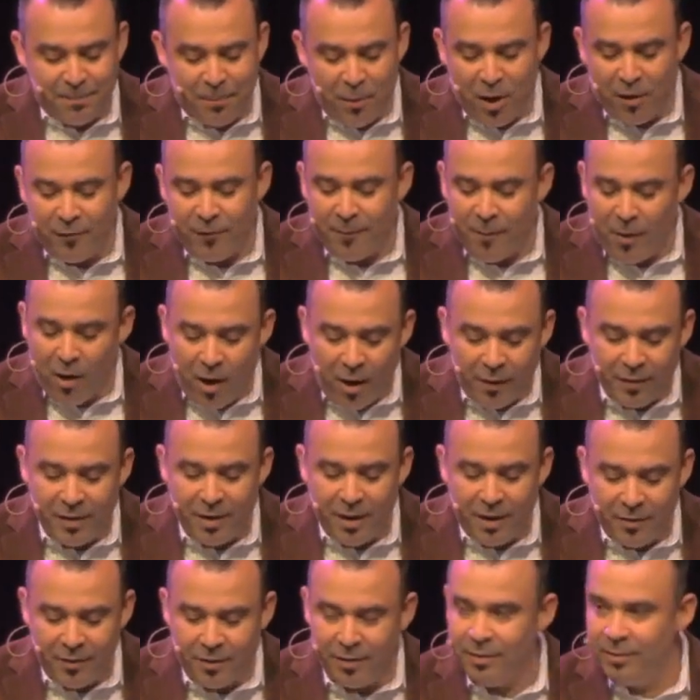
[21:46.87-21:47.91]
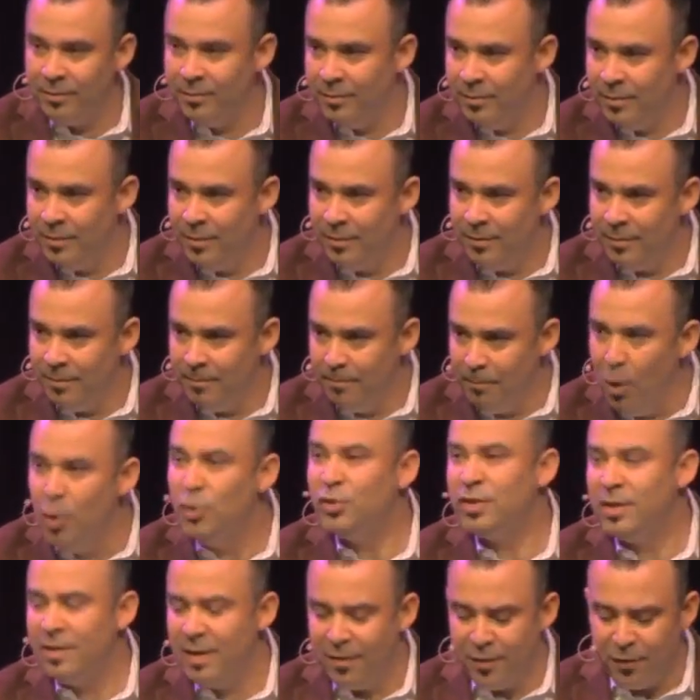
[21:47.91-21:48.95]
apart from all the other,
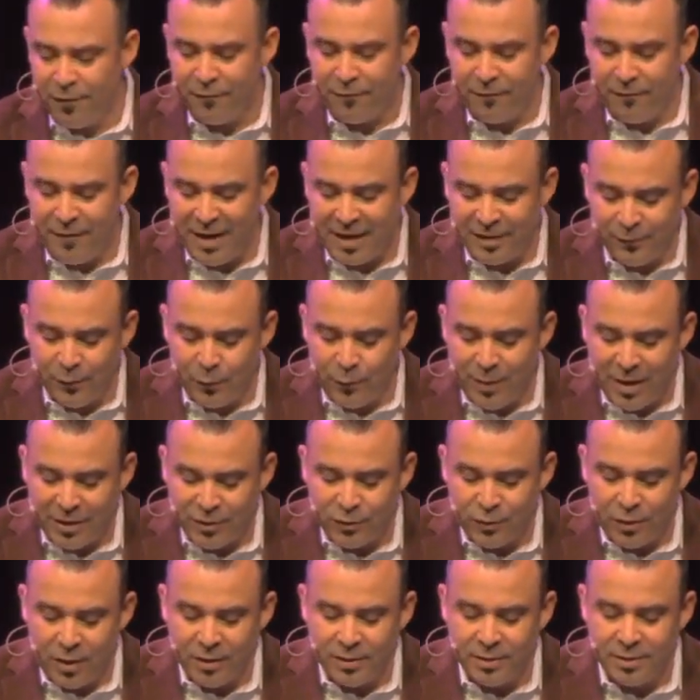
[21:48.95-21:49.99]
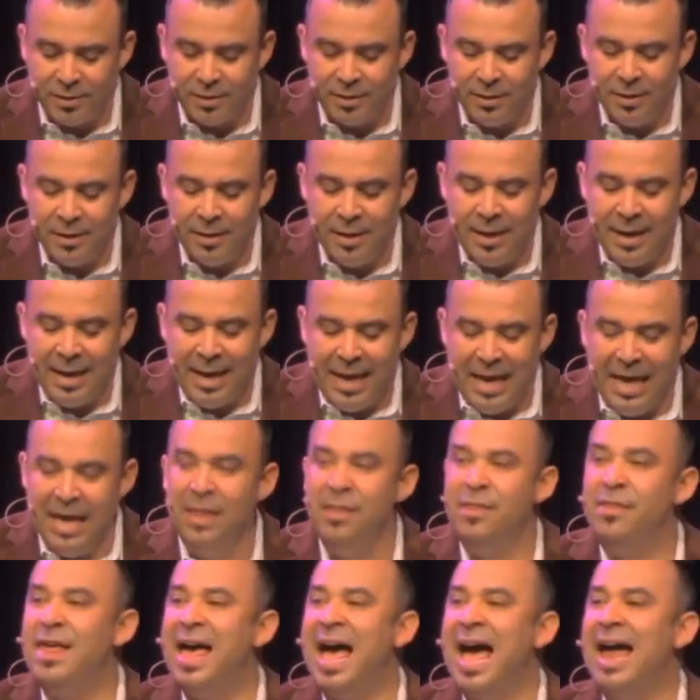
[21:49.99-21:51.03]
most of the other fast food restaurants
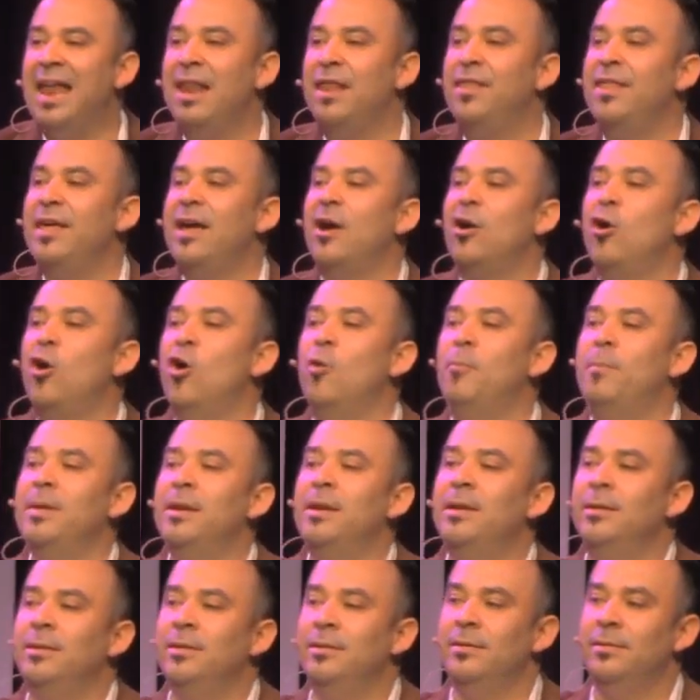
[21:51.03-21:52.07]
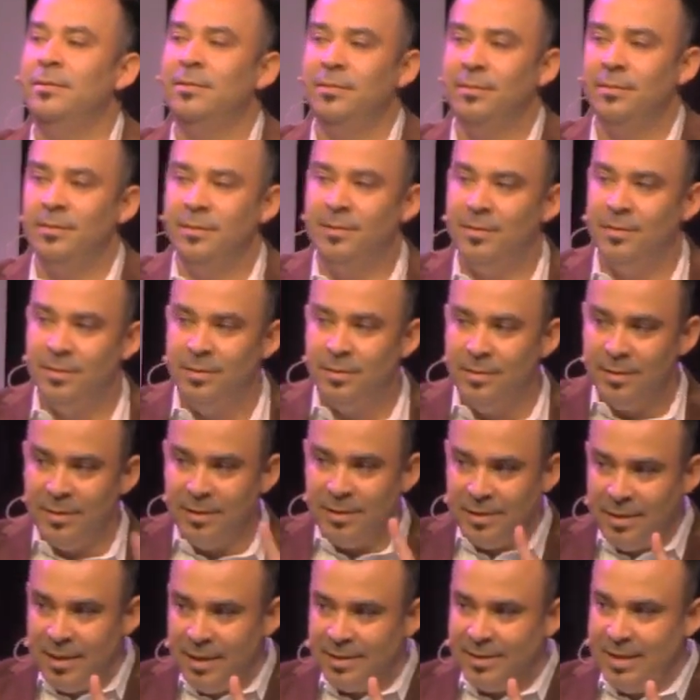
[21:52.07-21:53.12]
in that they are open
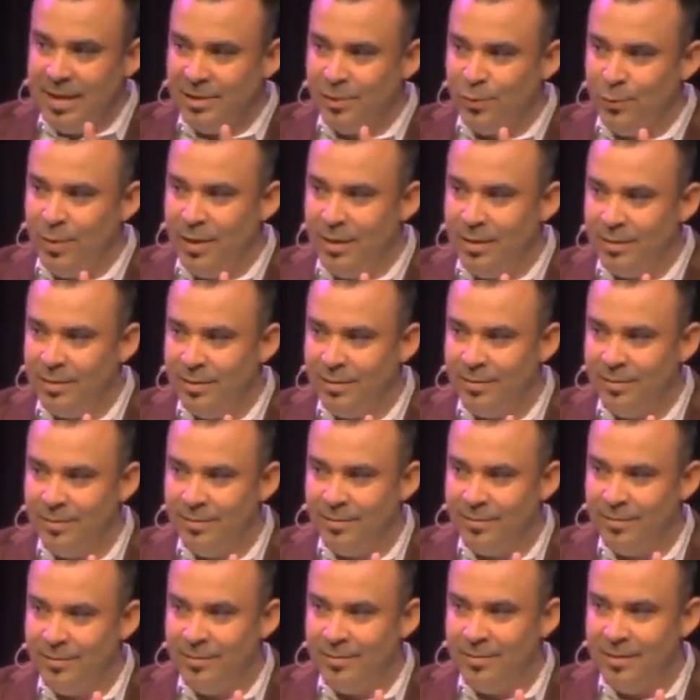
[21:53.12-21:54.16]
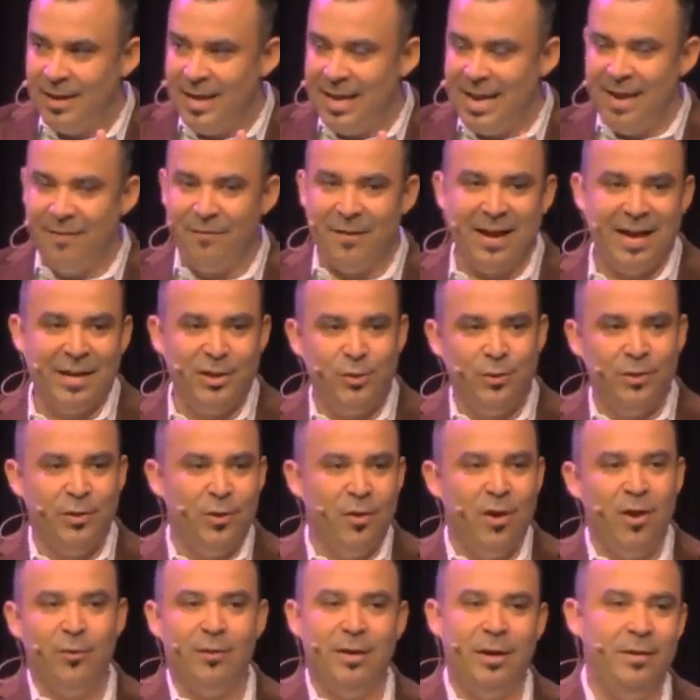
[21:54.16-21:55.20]
six days a week. And if I get you a
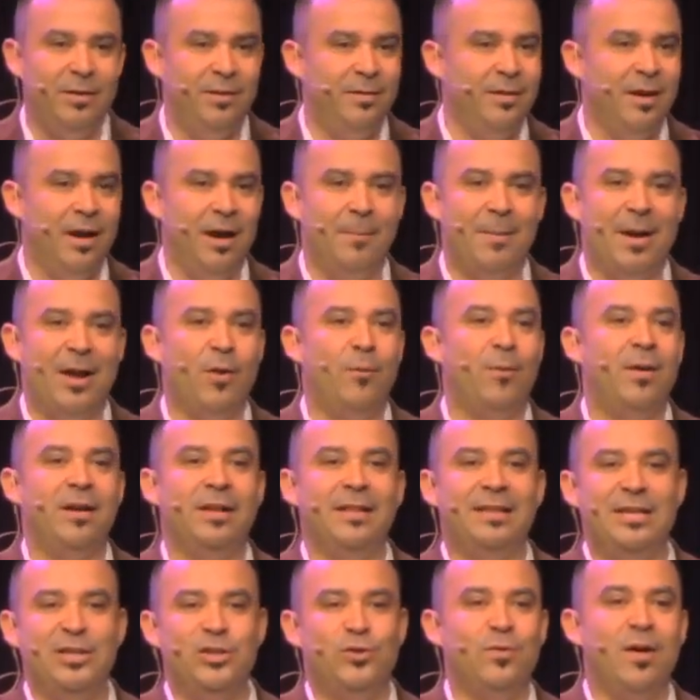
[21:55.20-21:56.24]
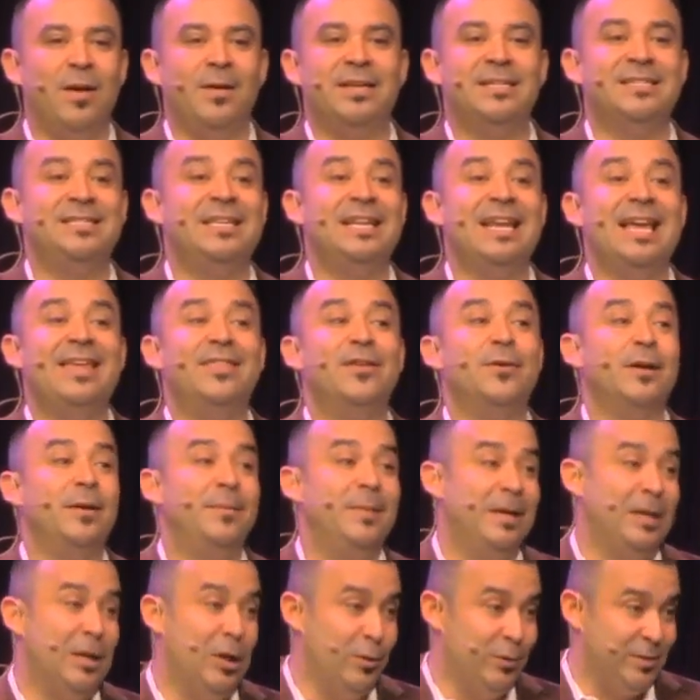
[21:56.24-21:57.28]
little hungry, um, I don't want to lead you on because today they're going to
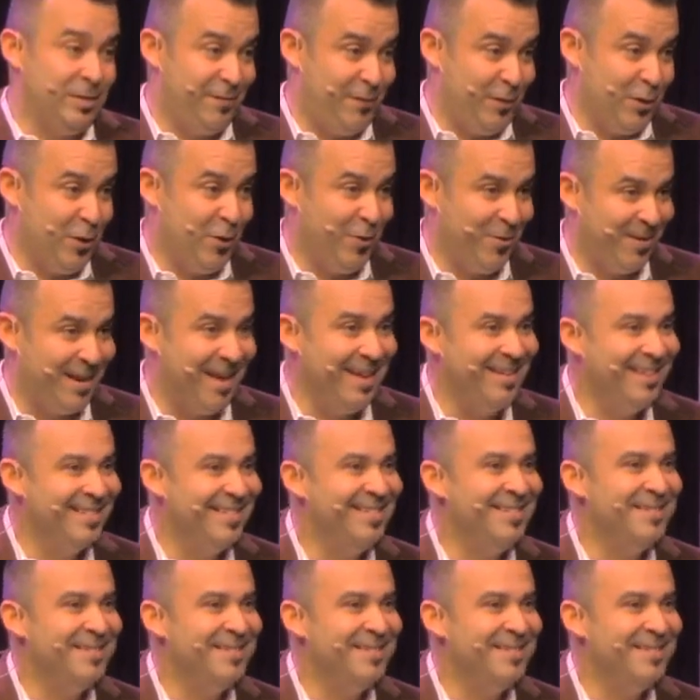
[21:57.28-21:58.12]
be closed if you go, okay?